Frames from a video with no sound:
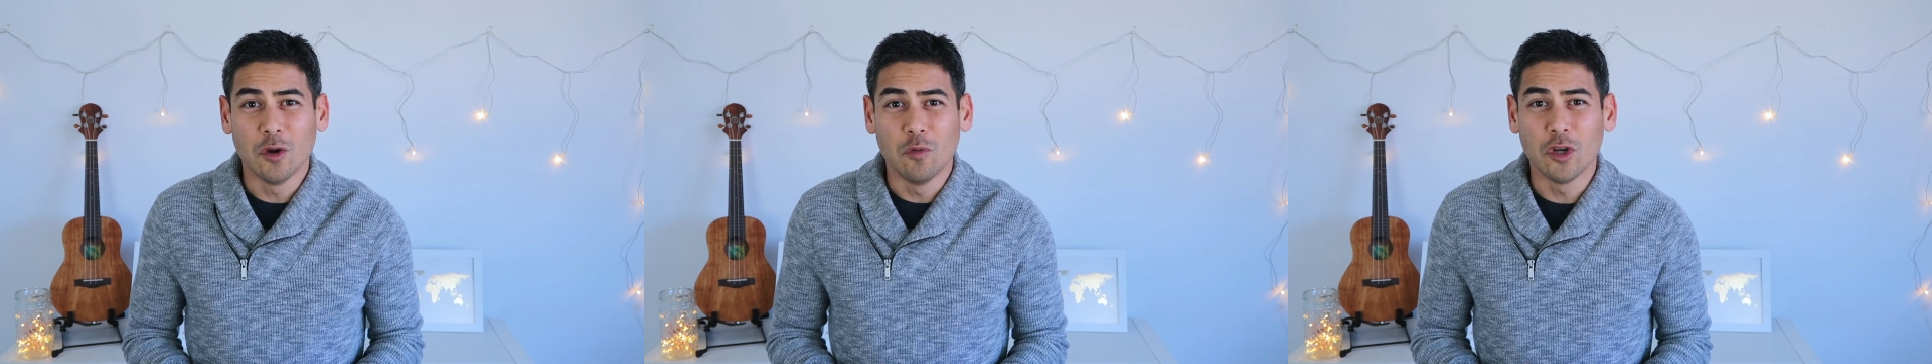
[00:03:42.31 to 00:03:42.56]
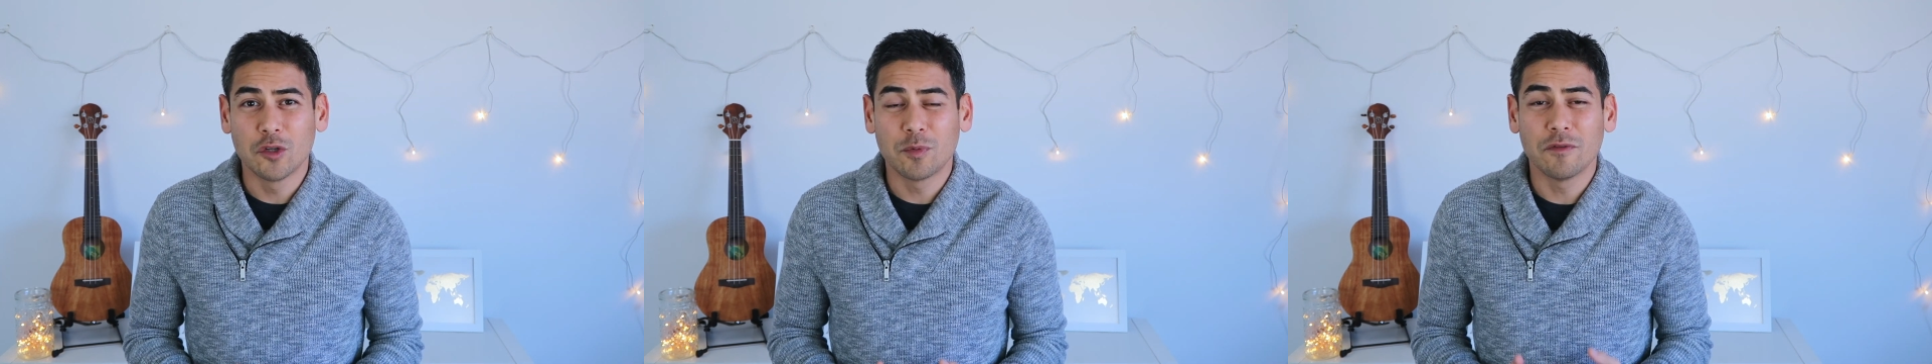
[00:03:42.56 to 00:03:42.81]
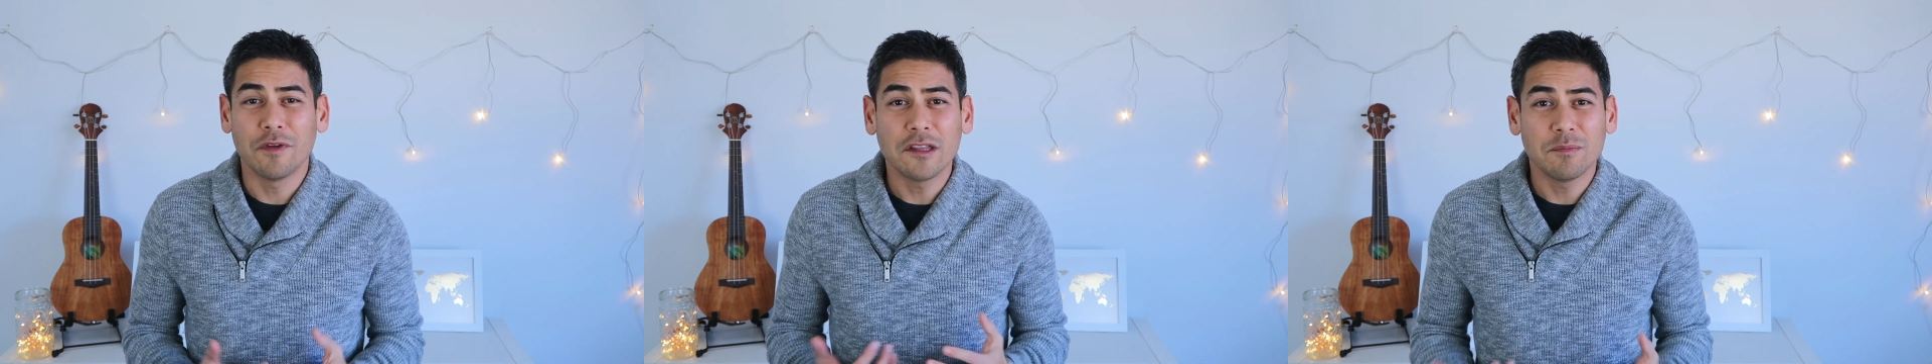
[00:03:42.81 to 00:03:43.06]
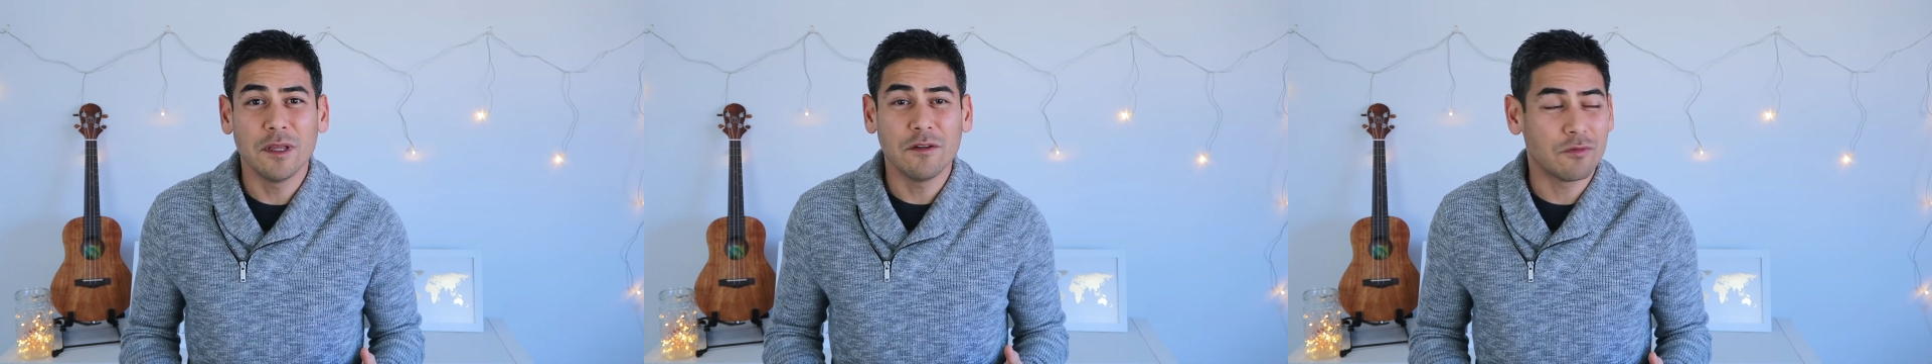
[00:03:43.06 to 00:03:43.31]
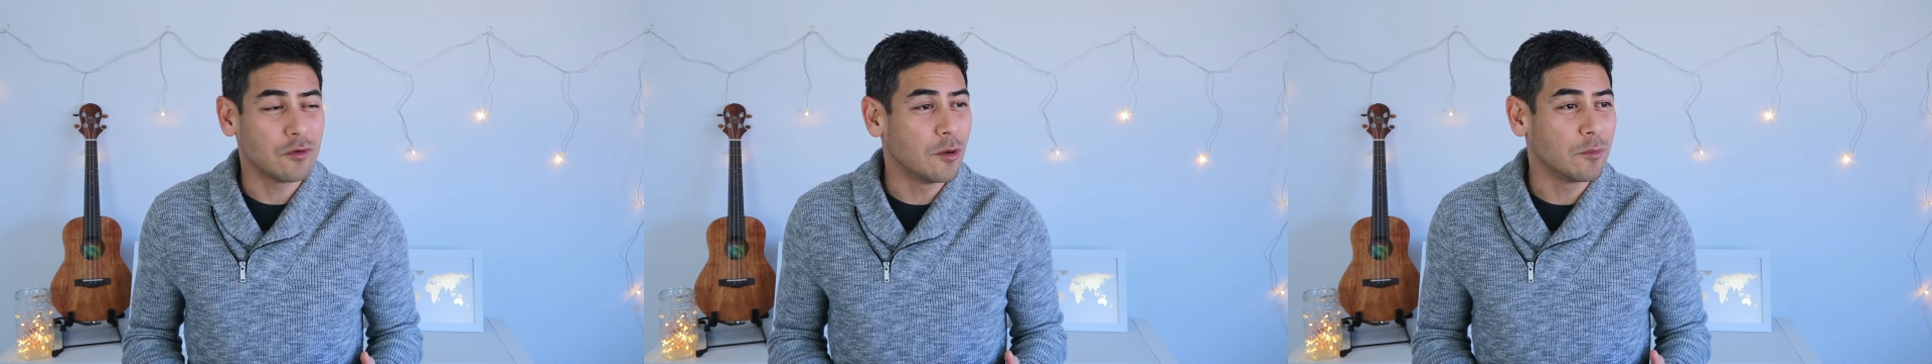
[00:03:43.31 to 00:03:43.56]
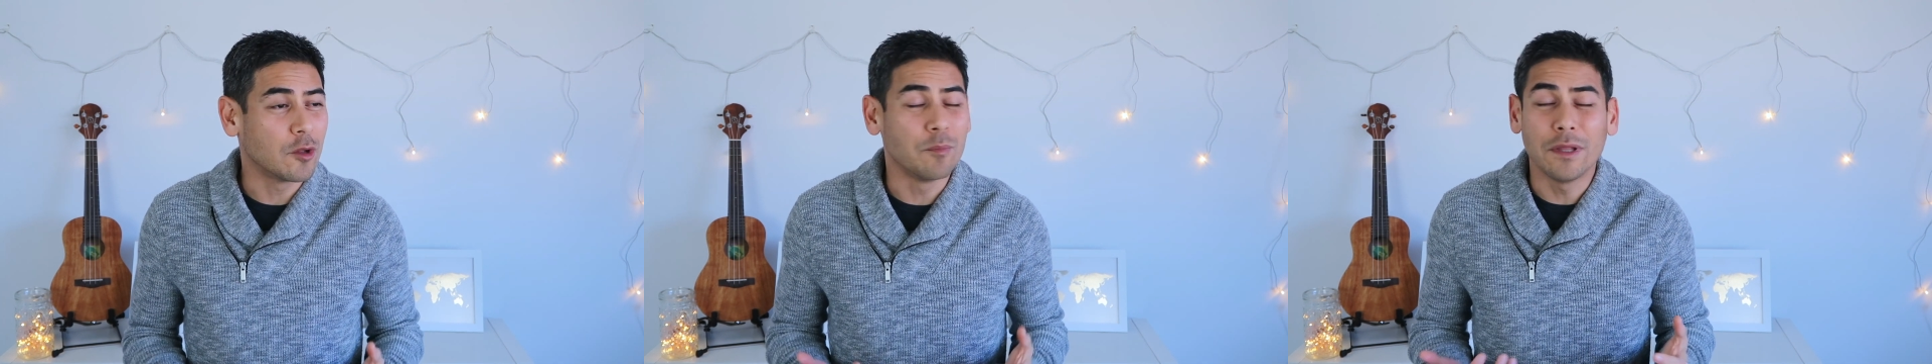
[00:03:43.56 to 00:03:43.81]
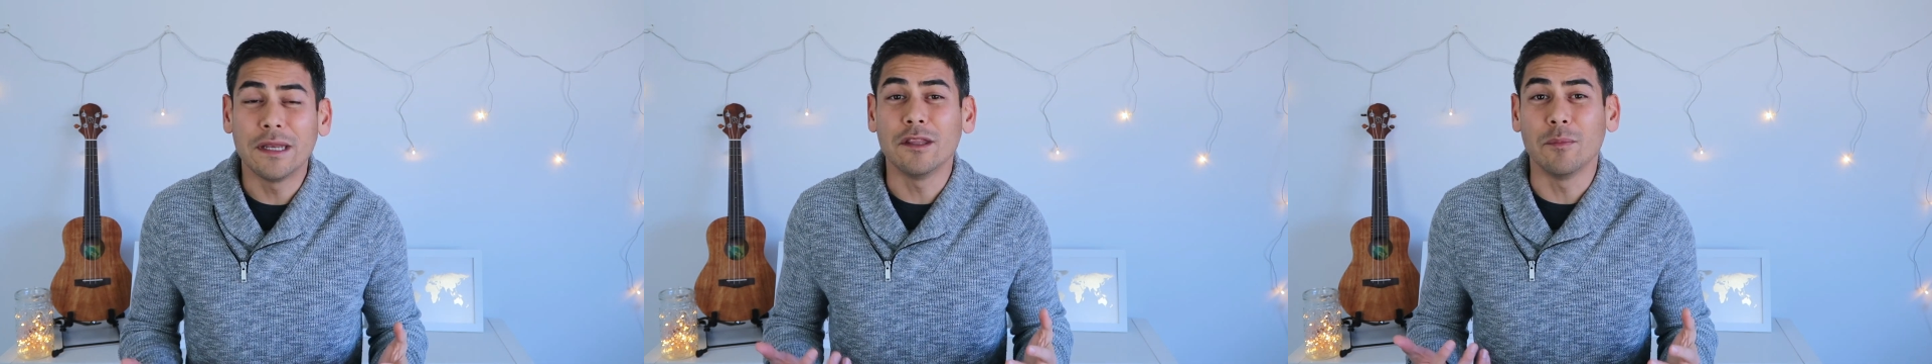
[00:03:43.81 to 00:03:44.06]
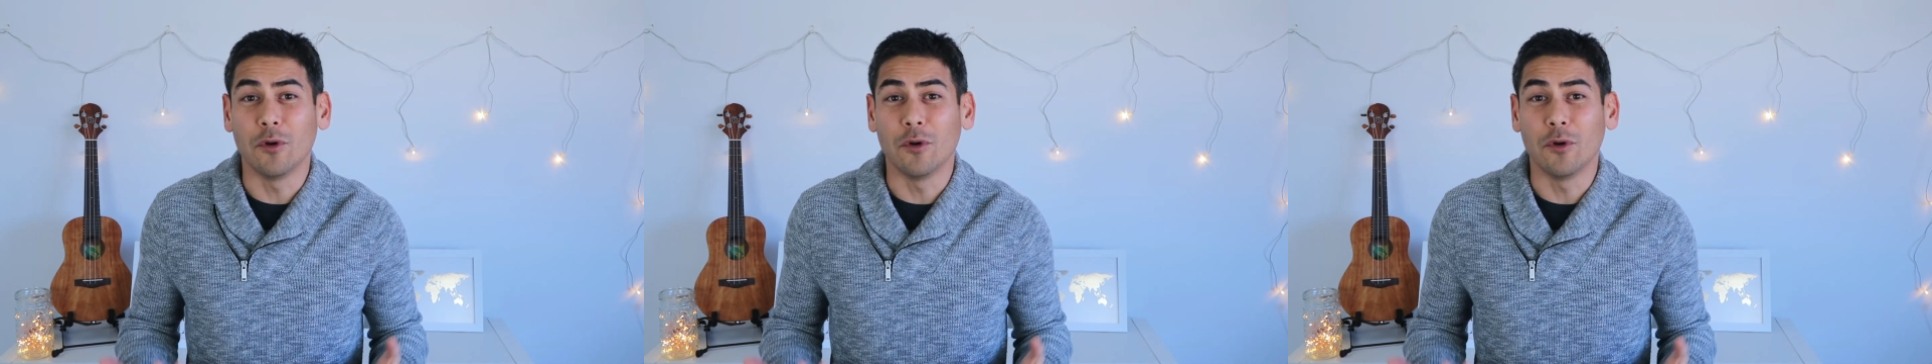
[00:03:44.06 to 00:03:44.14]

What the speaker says: which prevents me from completing the